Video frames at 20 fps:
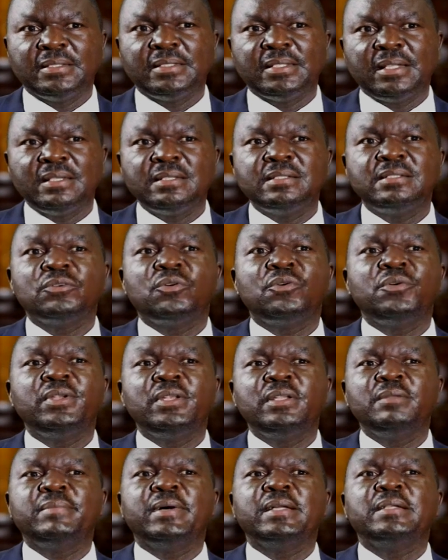There is
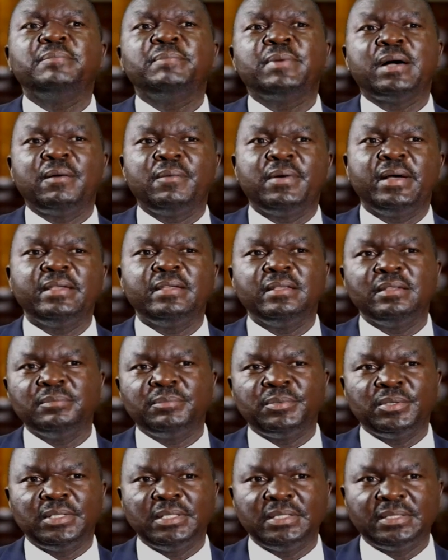only but power in
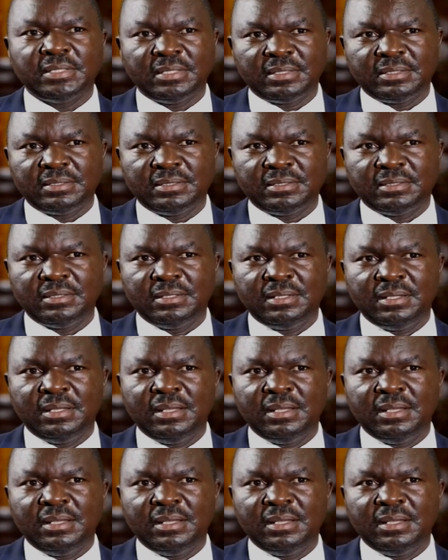politics.